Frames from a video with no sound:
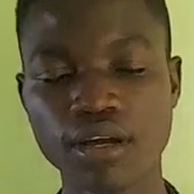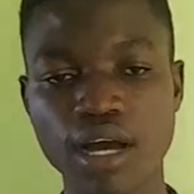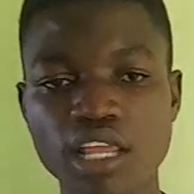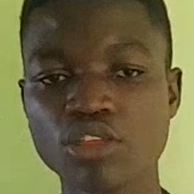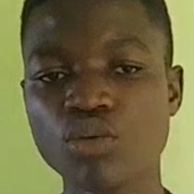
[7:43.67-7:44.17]

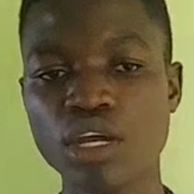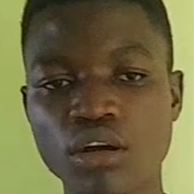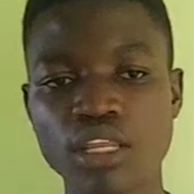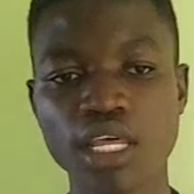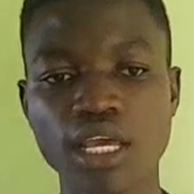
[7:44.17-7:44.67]
earthquake
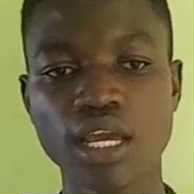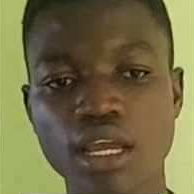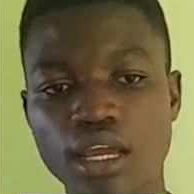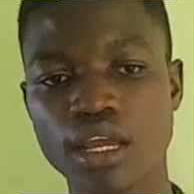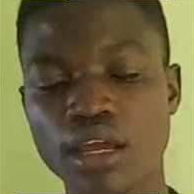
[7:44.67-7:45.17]
on the
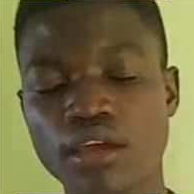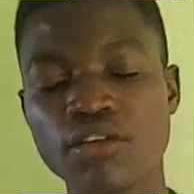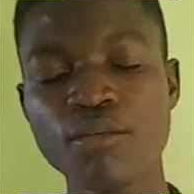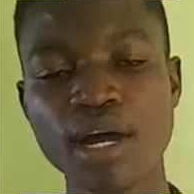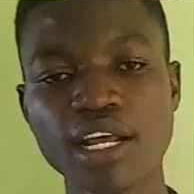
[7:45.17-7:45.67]

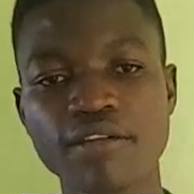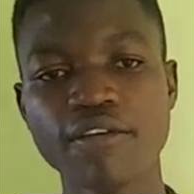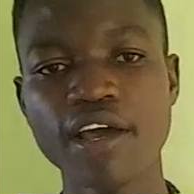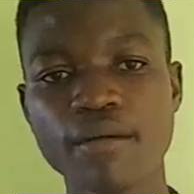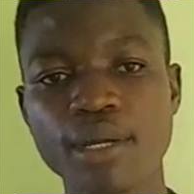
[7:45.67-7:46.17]
human
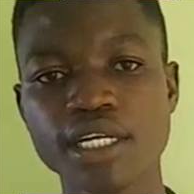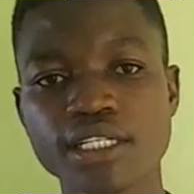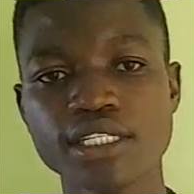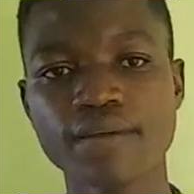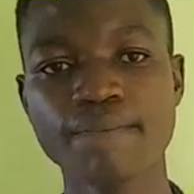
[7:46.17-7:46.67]
environment,